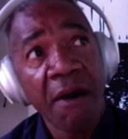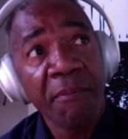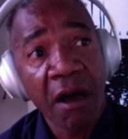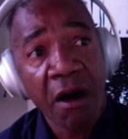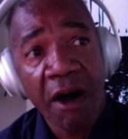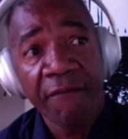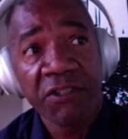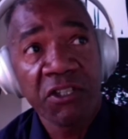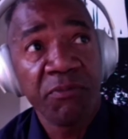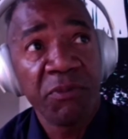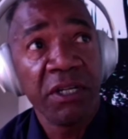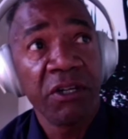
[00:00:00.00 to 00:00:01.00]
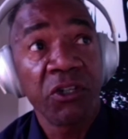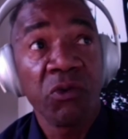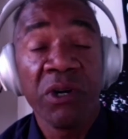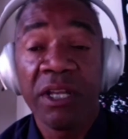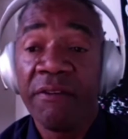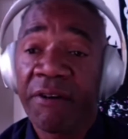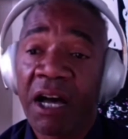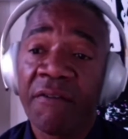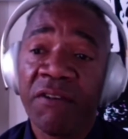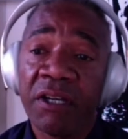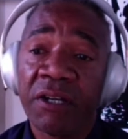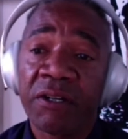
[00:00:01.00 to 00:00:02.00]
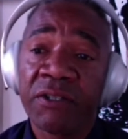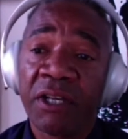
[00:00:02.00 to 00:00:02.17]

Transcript: My office has been here 25 years,